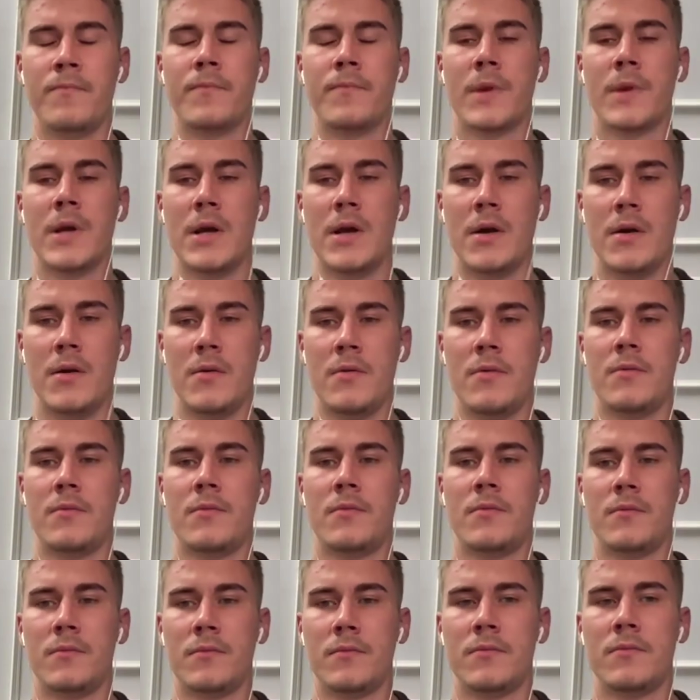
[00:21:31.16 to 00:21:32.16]
Hmm. Yeah.
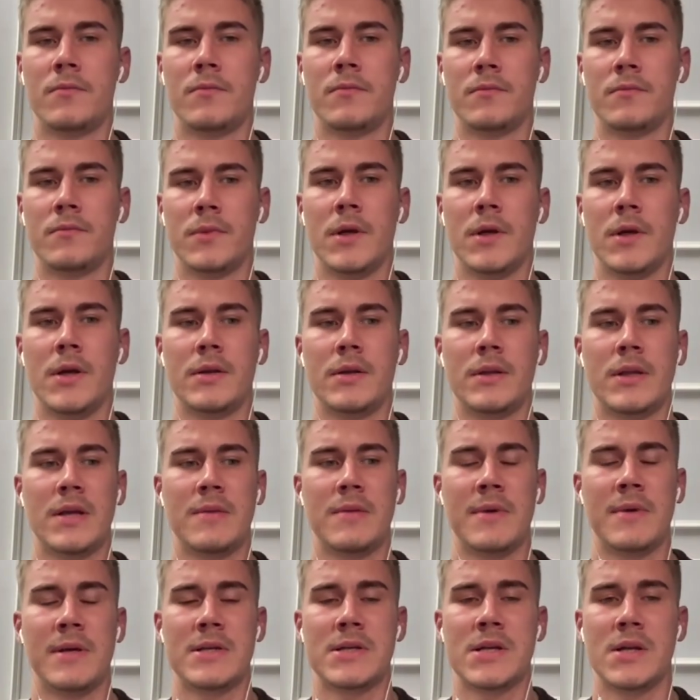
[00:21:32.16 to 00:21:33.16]
Yeah.
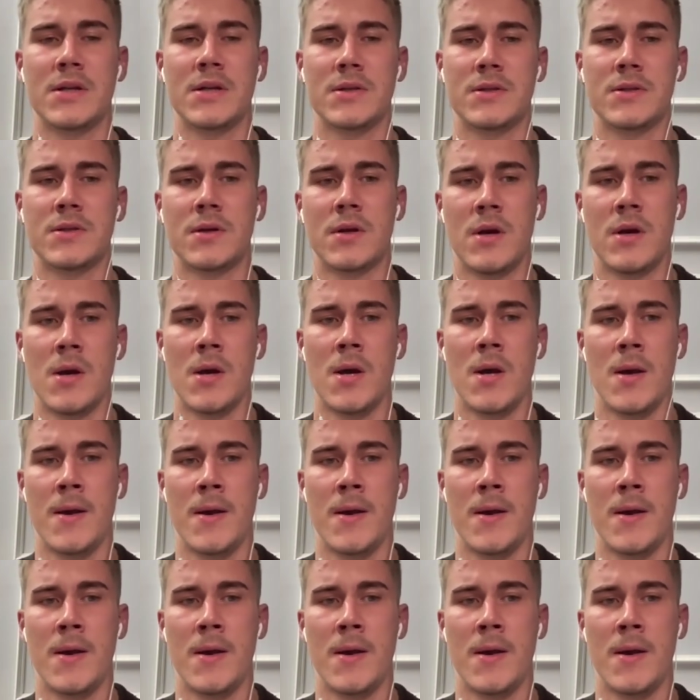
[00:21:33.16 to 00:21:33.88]
That makes sense.